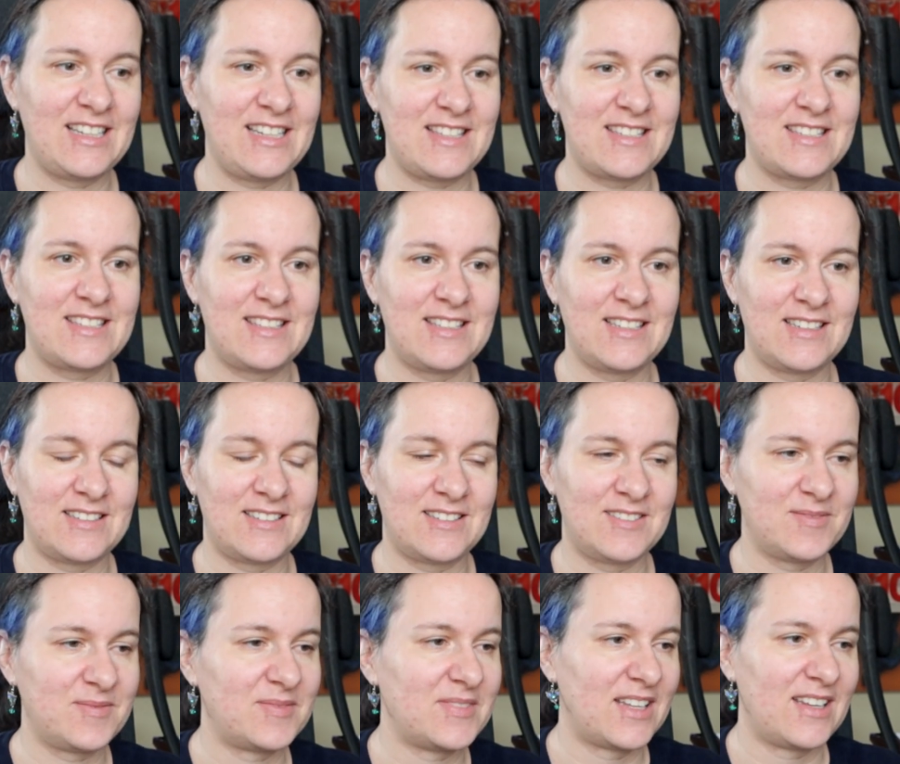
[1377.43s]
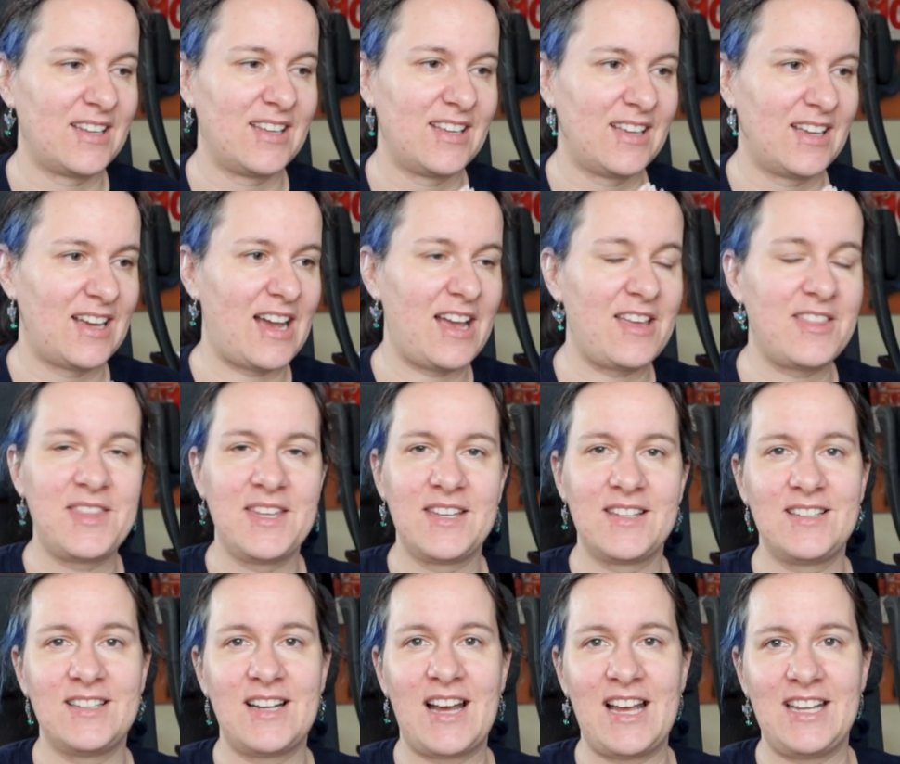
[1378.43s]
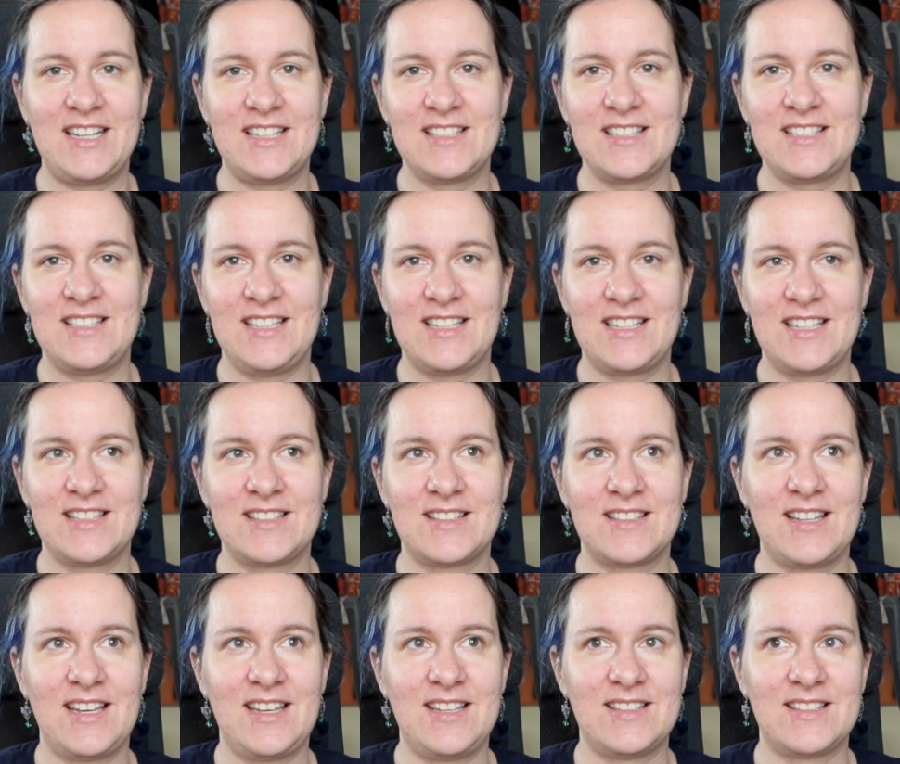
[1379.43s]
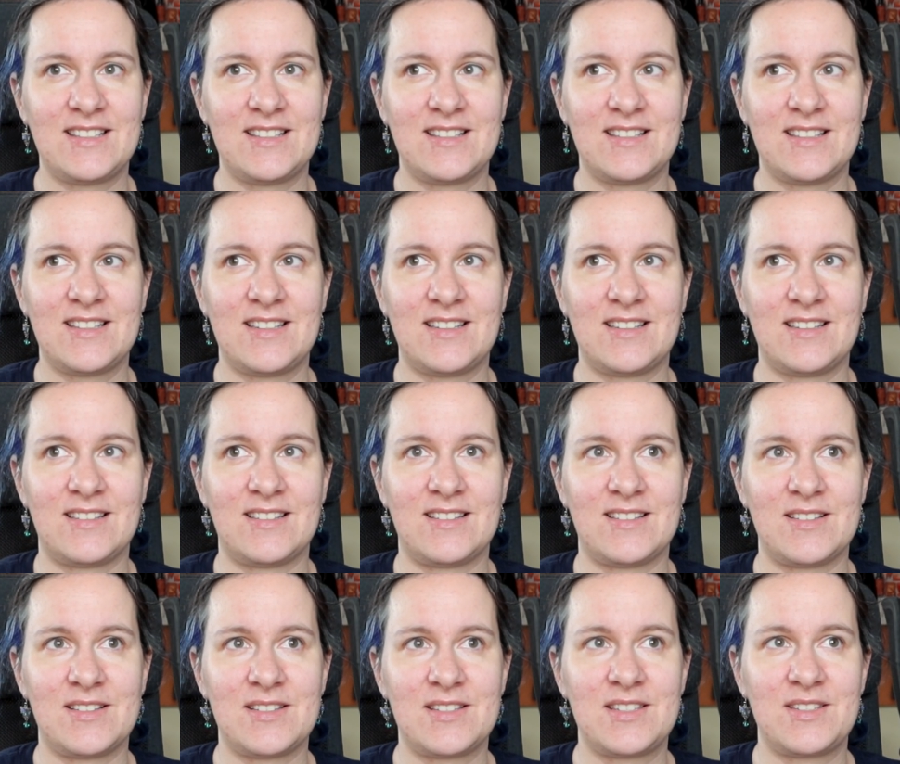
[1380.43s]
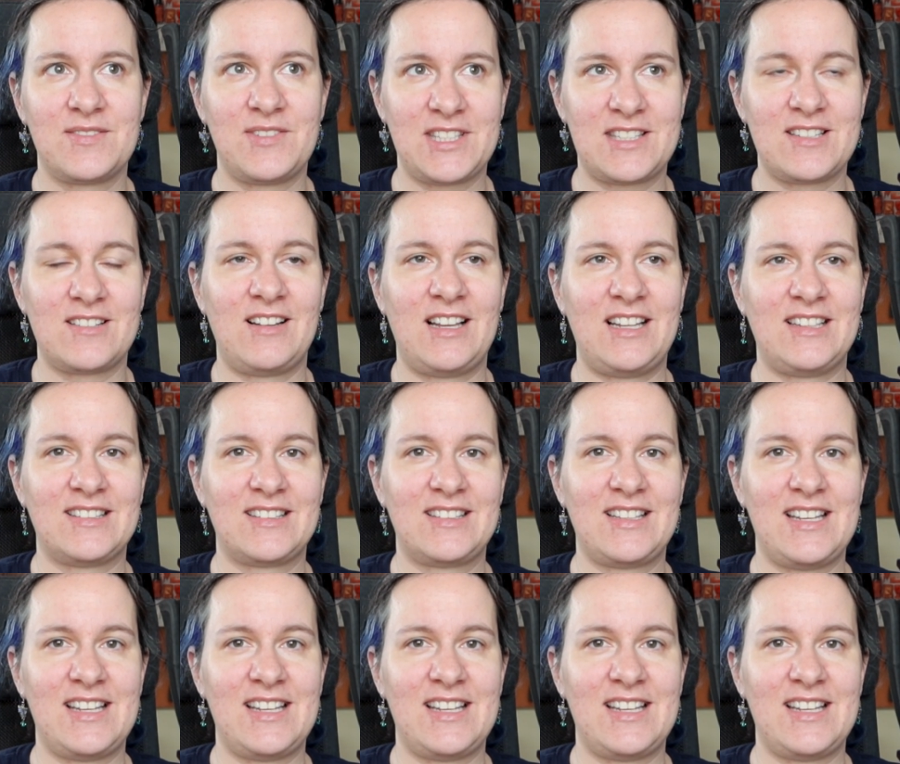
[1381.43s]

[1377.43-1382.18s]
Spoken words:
It's I think the hide and seek in Switzerland